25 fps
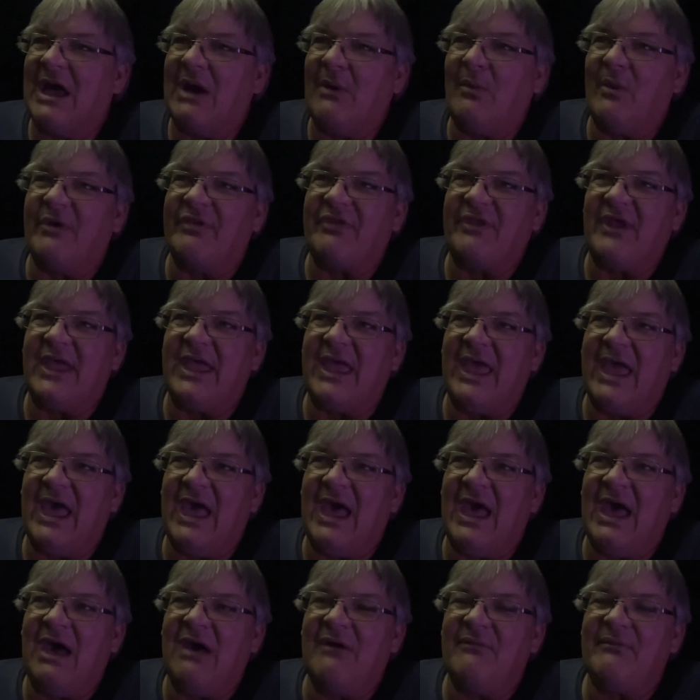what they
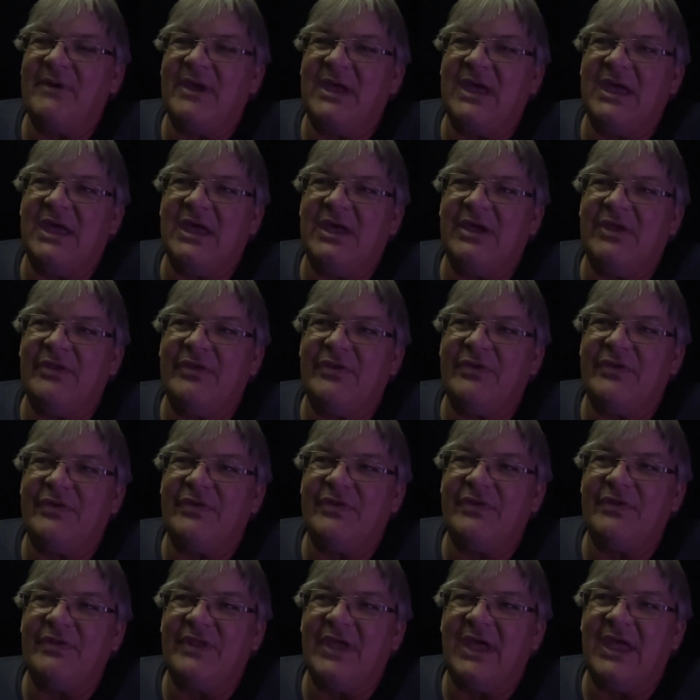have
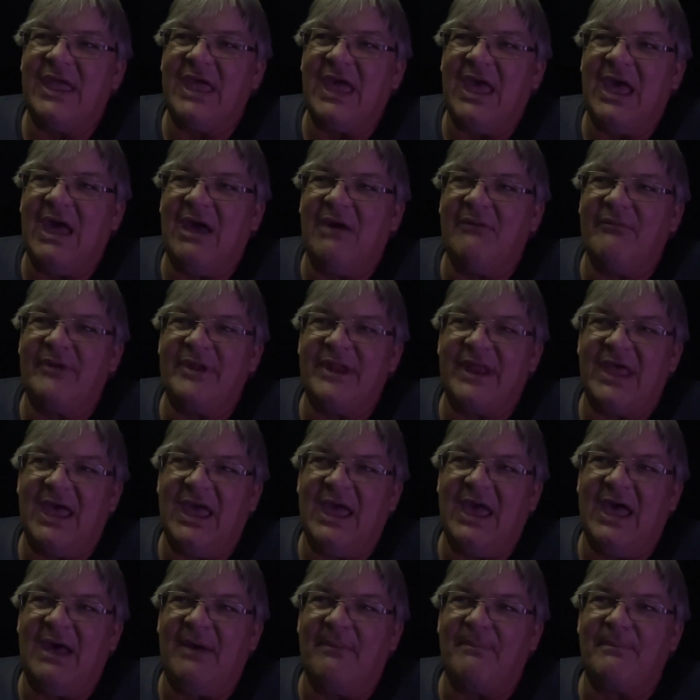is they have an
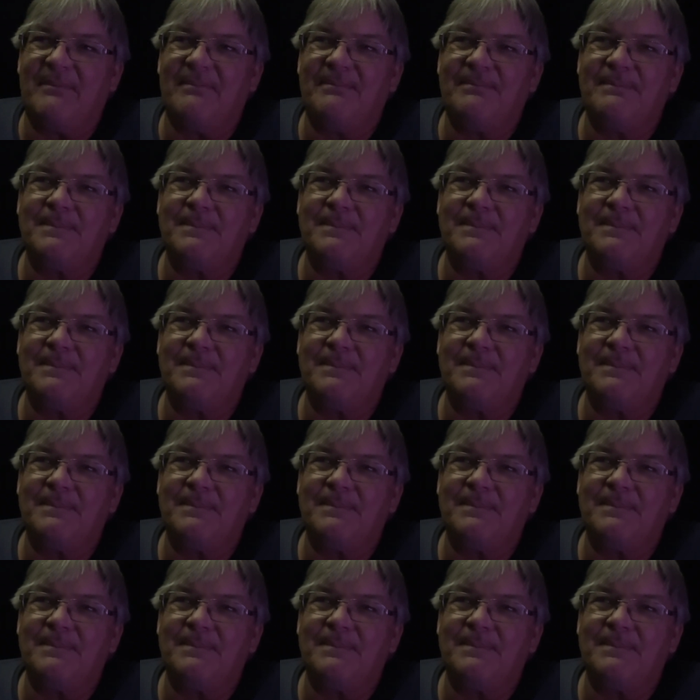app,